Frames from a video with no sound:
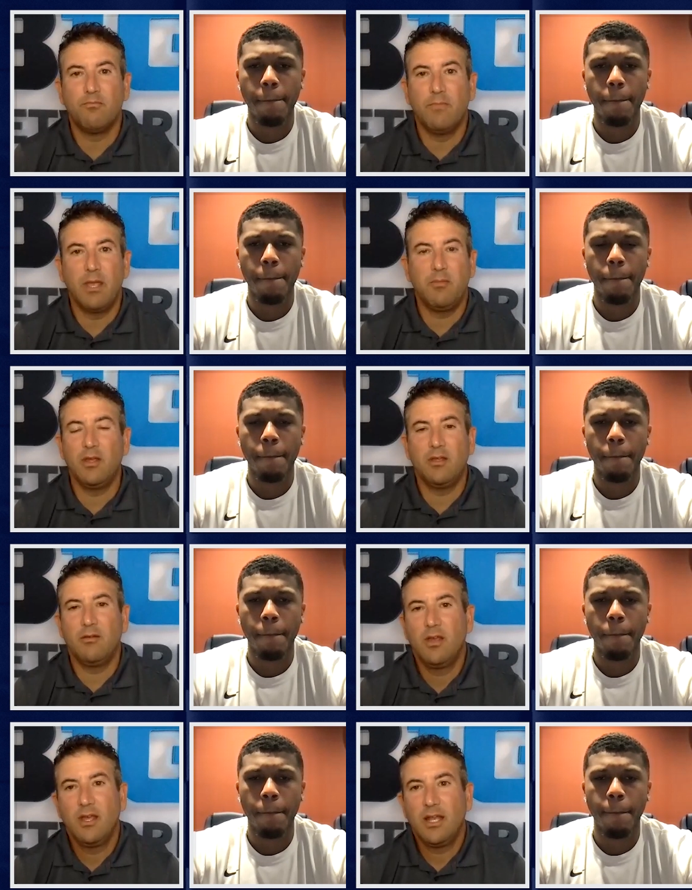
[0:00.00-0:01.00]

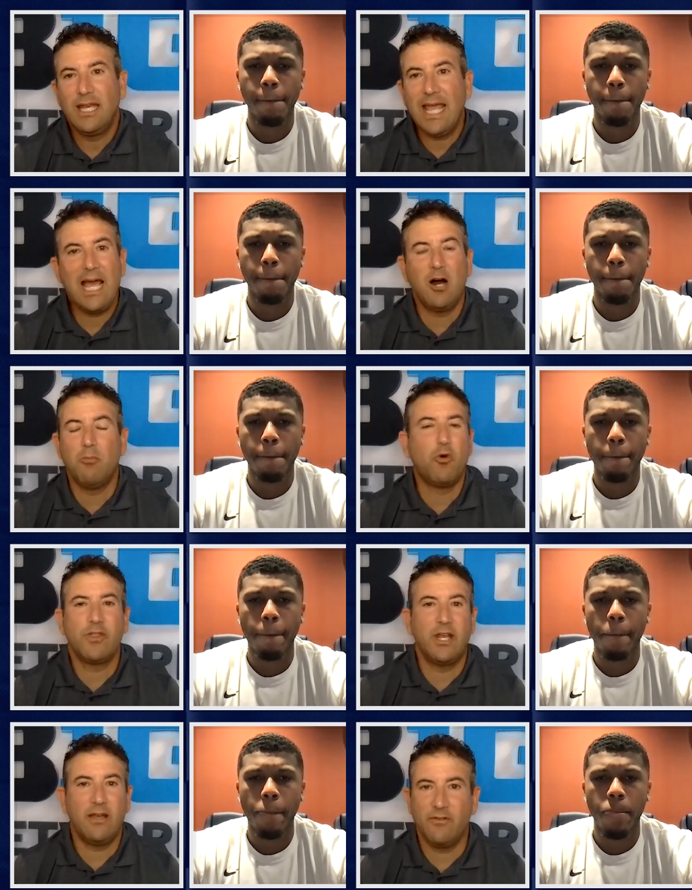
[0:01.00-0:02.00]
Speaker 1: maybe now
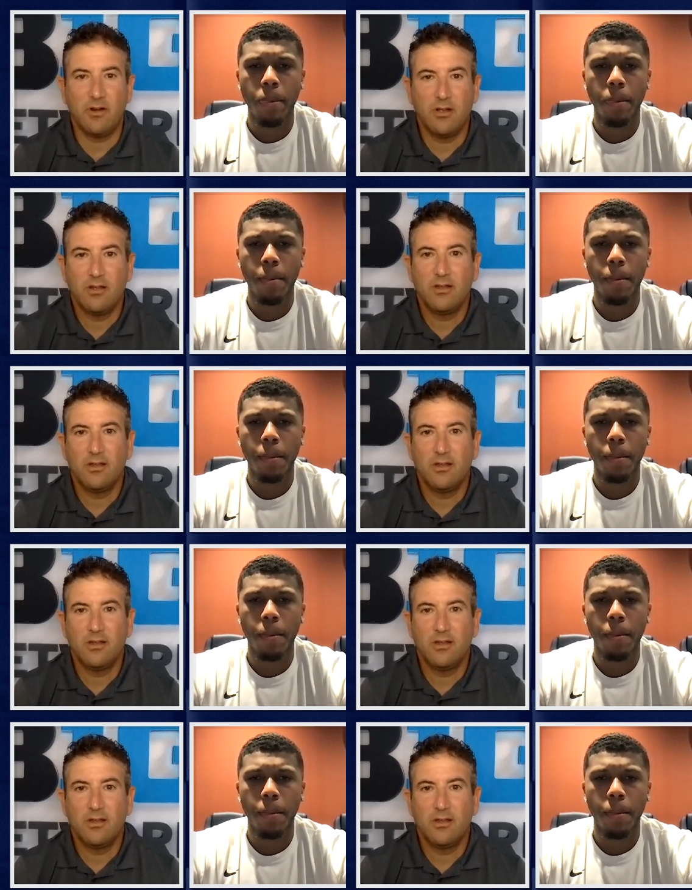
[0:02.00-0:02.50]
more than ever?